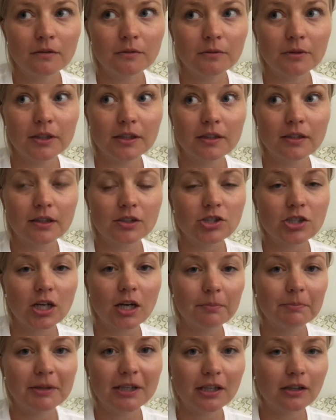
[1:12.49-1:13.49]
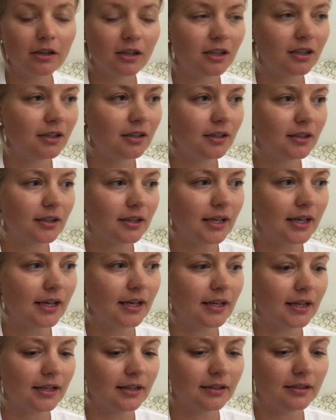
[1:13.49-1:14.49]
with a shopping cart
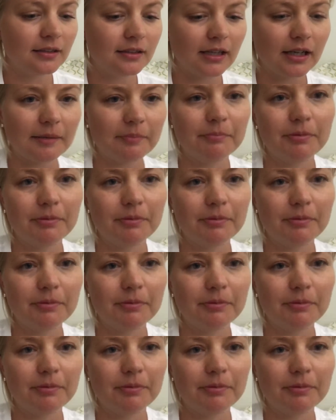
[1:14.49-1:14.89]
and I